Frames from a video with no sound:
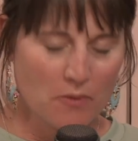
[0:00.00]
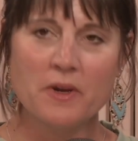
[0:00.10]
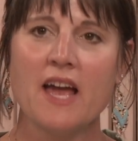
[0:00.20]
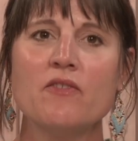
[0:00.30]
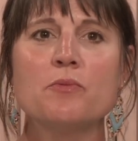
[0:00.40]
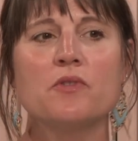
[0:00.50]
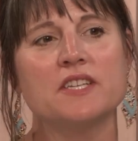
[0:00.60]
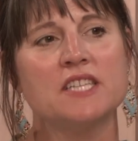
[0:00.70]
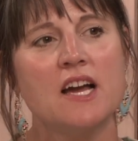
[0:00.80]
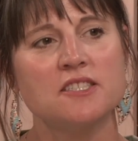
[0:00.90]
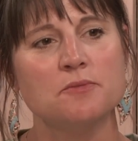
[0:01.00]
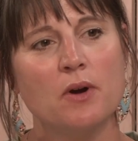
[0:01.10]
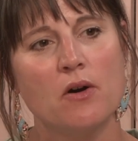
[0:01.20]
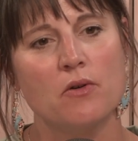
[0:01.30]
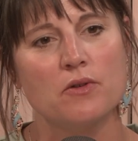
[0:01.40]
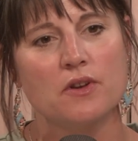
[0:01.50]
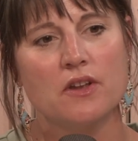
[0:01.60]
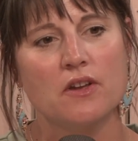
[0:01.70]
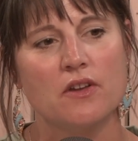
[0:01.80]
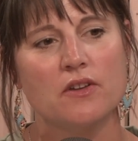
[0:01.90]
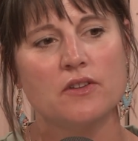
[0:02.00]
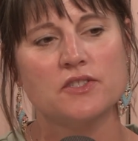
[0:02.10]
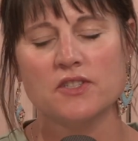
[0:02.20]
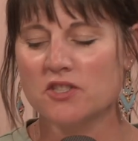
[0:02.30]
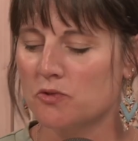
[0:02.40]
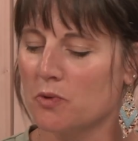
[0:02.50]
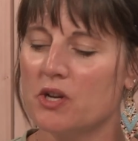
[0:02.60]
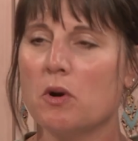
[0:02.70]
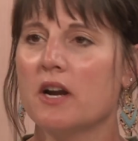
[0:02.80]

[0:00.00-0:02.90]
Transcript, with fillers: we haven't really talked about. So this is where you are